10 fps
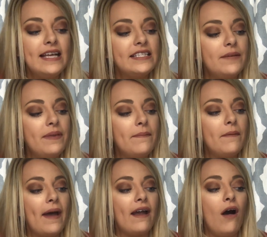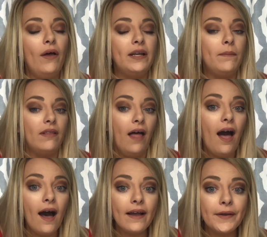Some people might call it a
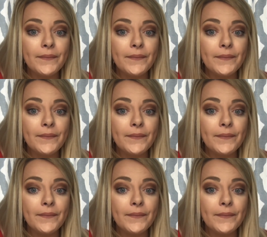block.